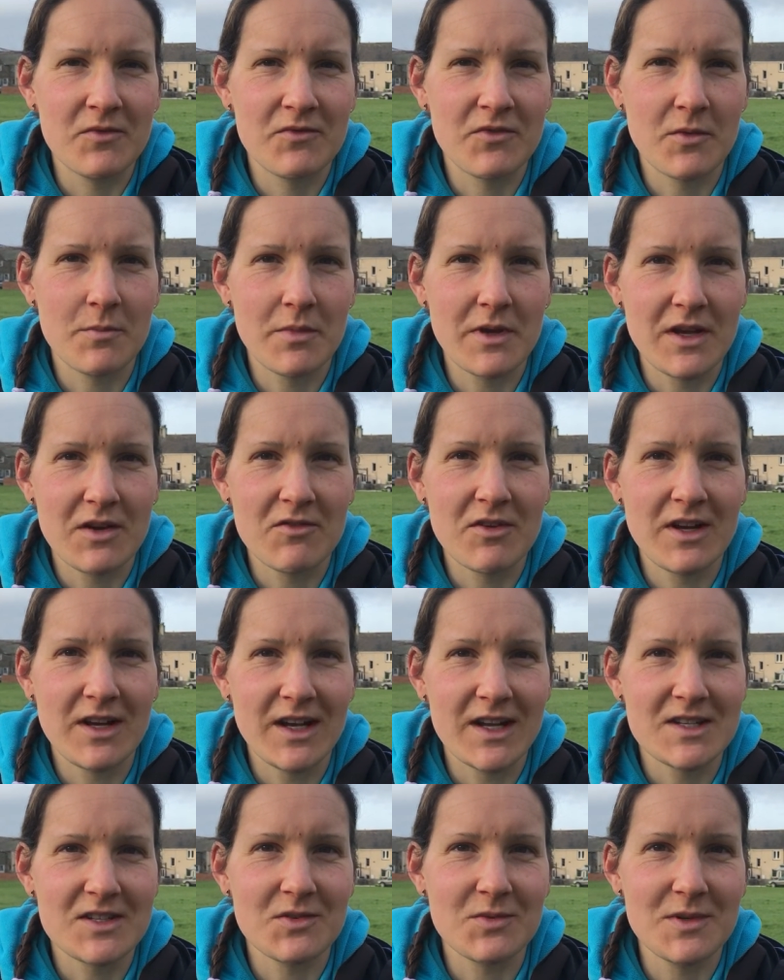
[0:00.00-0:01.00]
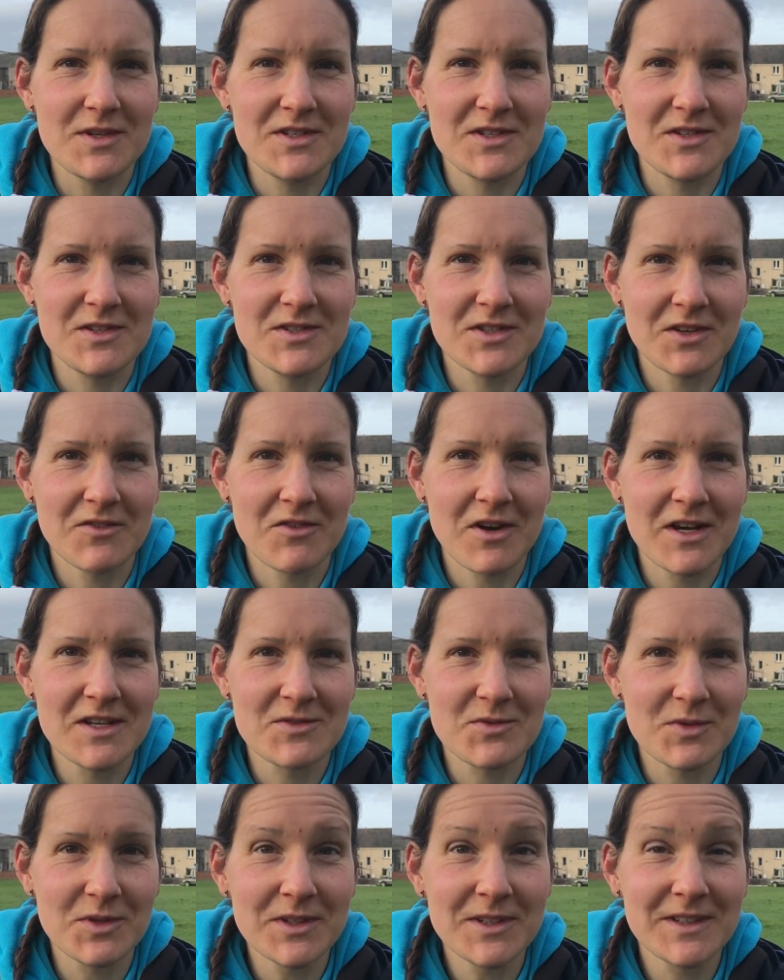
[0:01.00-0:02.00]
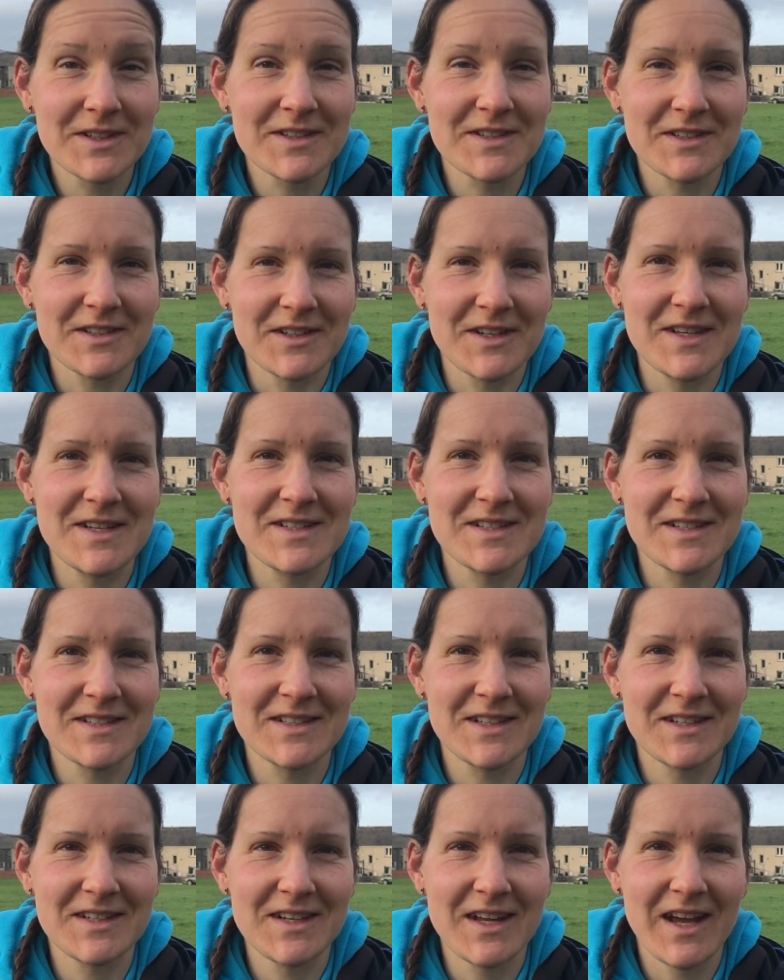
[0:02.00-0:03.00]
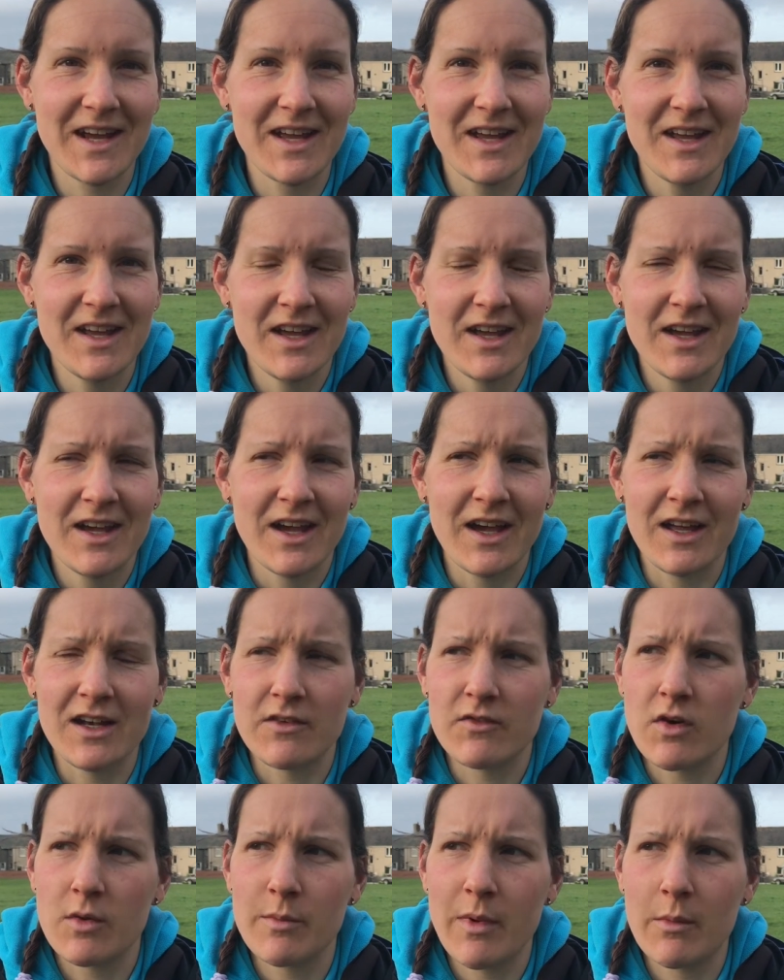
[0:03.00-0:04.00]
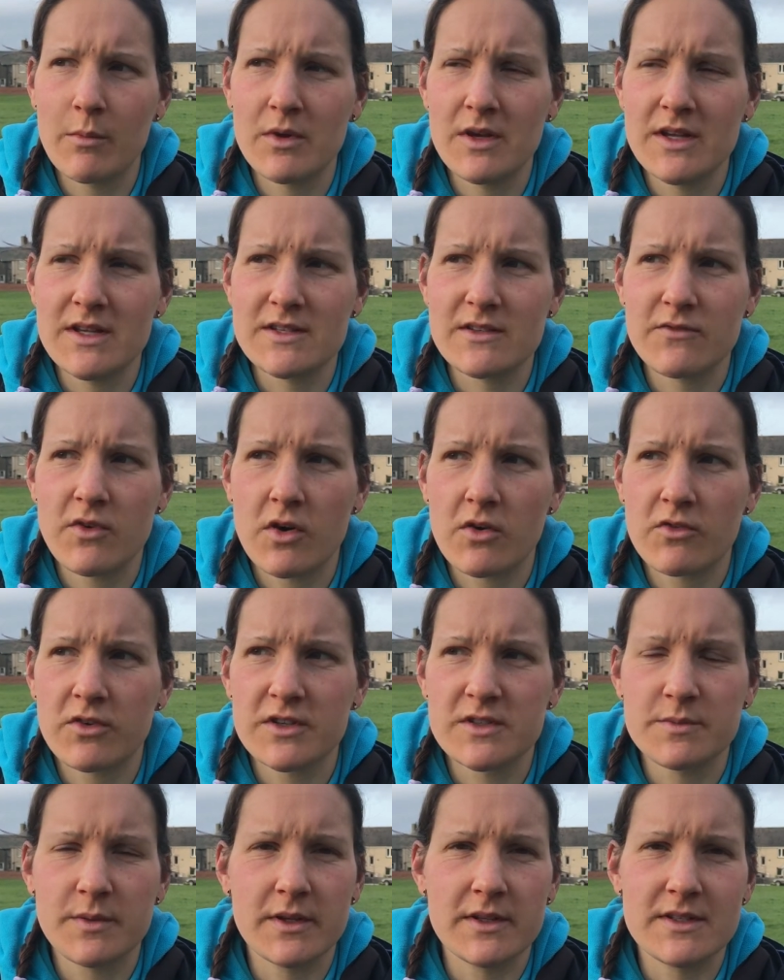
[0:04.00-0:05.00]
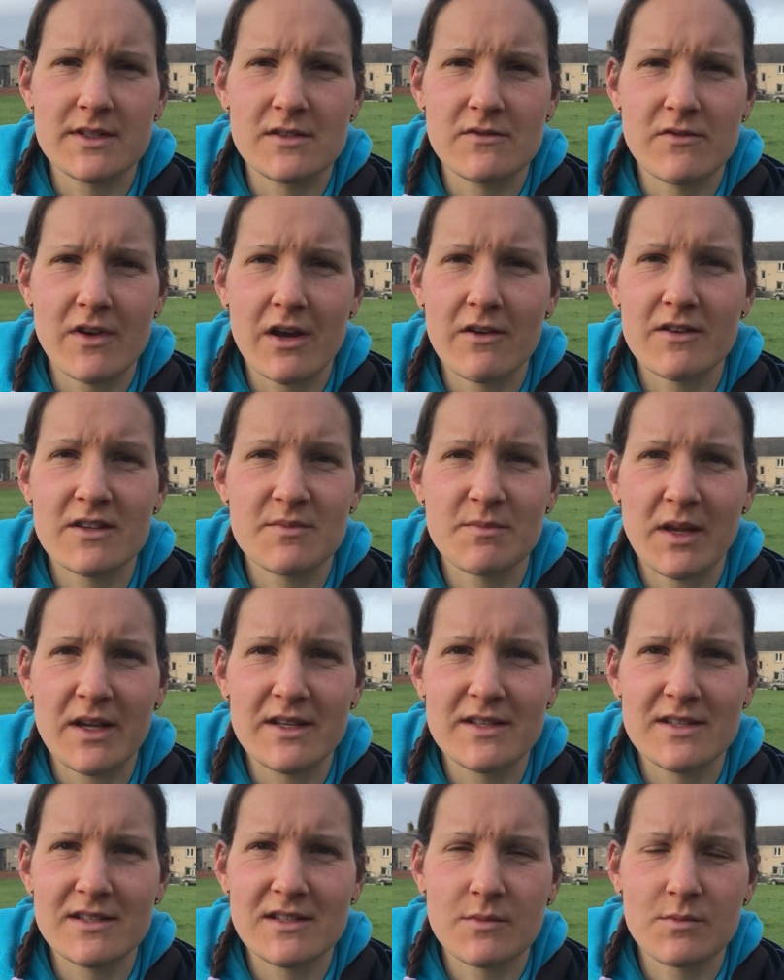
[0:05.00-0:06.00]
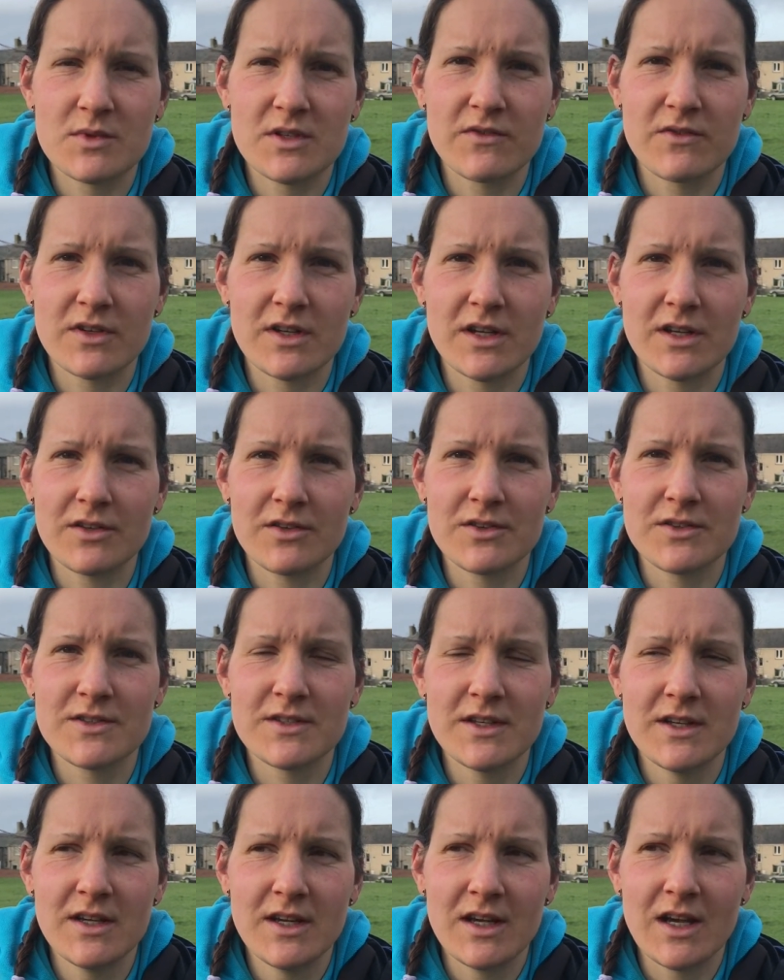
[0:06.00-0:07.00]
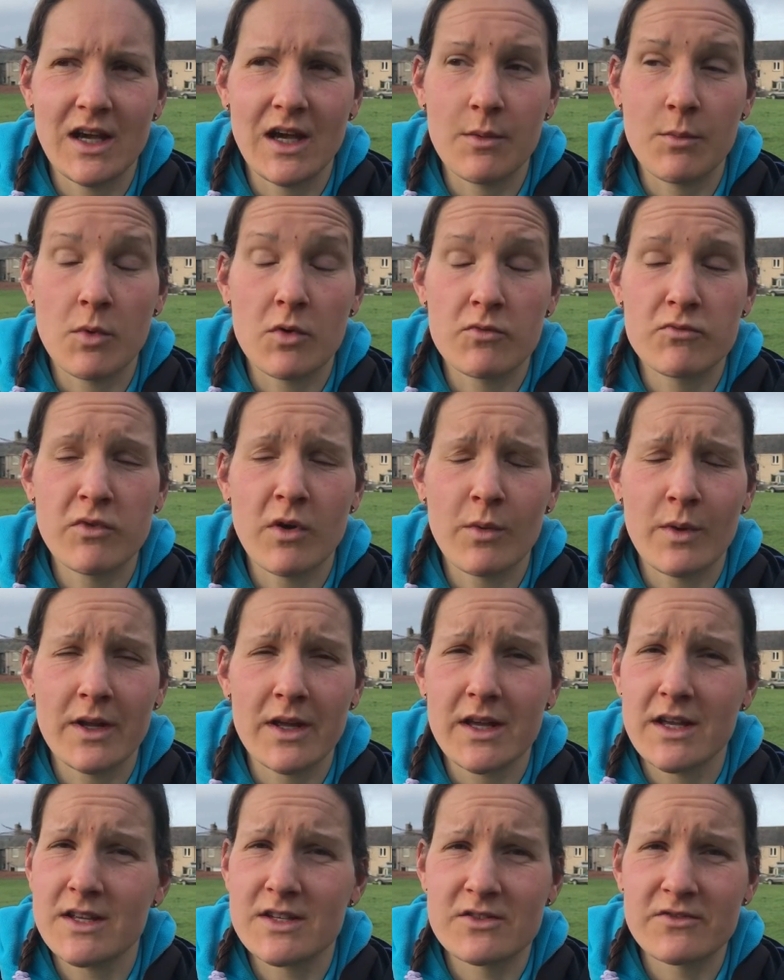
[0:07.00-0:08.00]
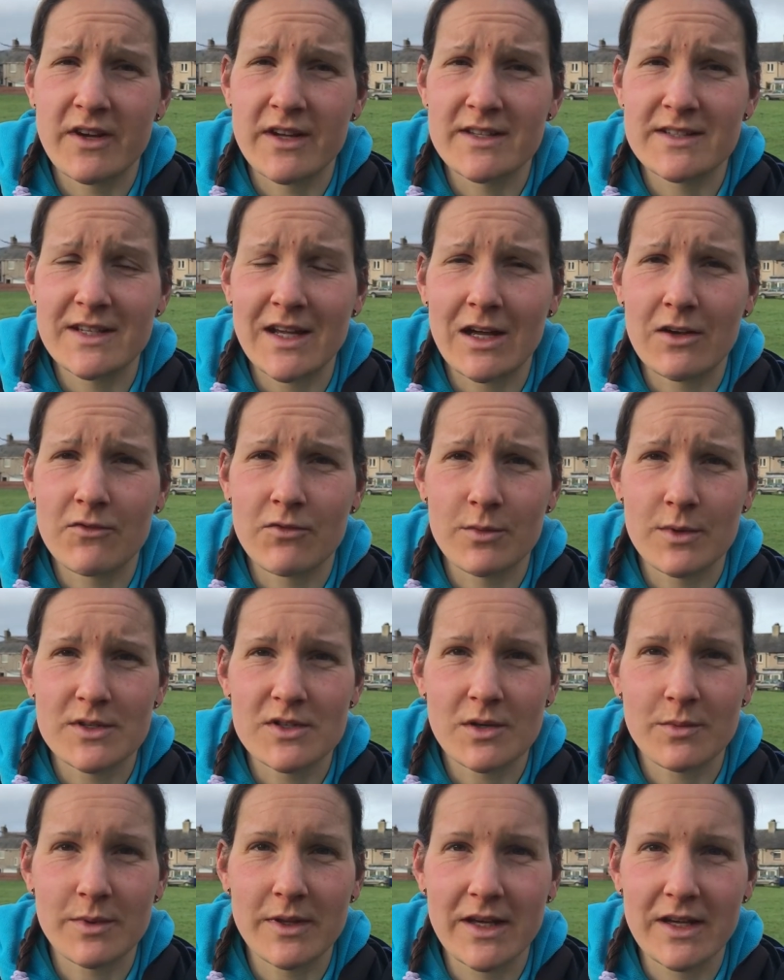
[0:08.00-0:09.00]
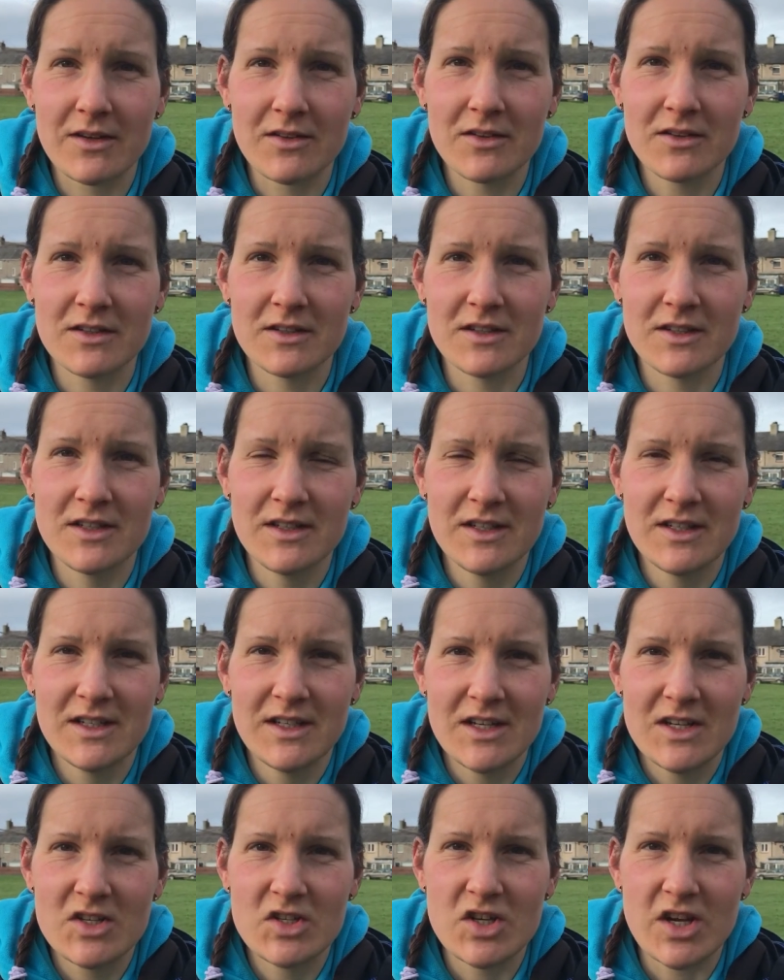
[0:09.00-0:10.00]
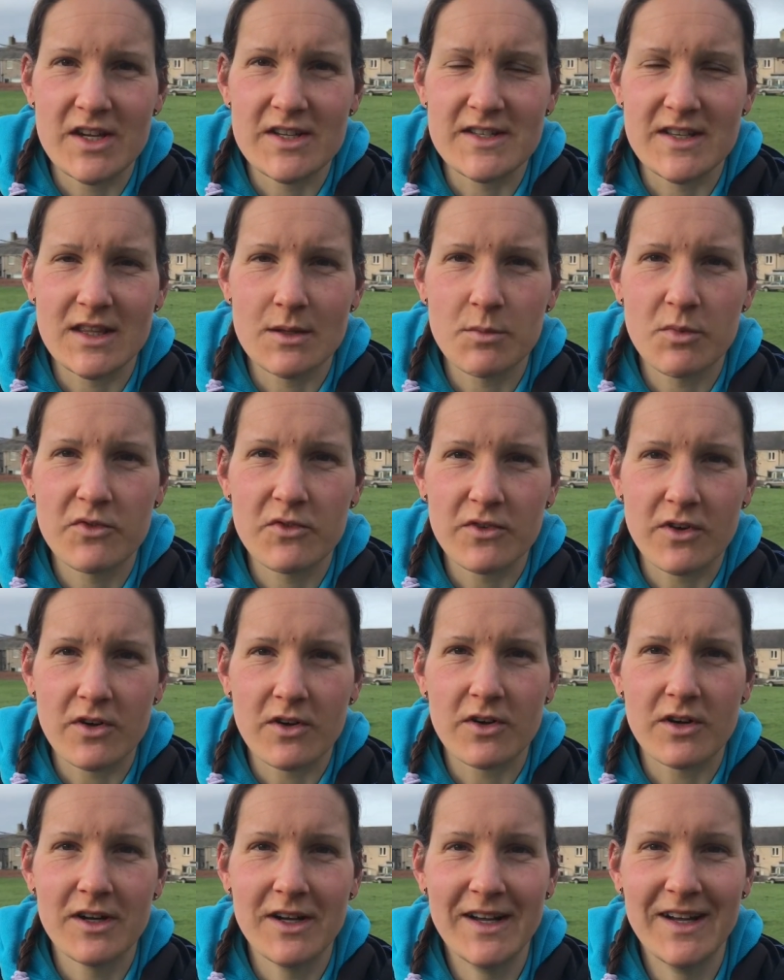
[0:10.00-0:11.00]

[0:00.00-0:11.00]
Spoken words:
From being really little, we used to do sunrise walks on Easter Sunday, and I've got memories of hot cross buns in various places up different hills, or rolling Easter eggs down from the top of the hill and chasing them before